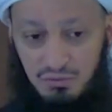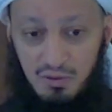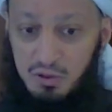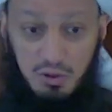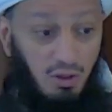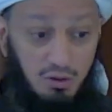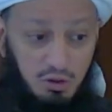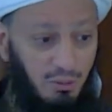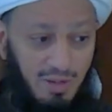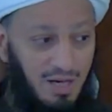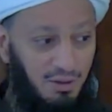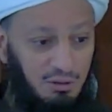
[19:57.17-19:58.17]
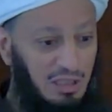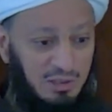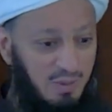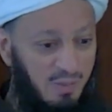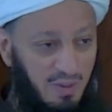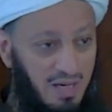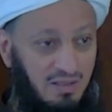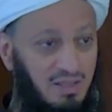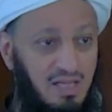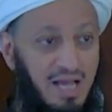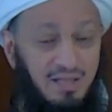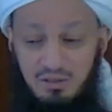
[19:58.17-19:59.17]
For sure tomorrow these people are
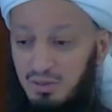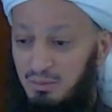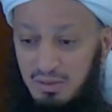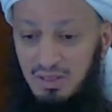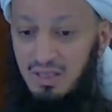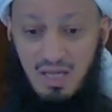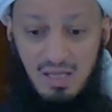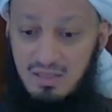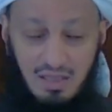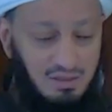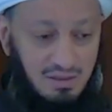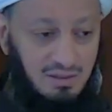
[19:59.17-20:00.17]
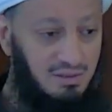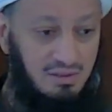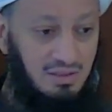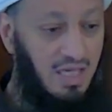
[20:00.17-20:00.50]
going to enter Medina and just take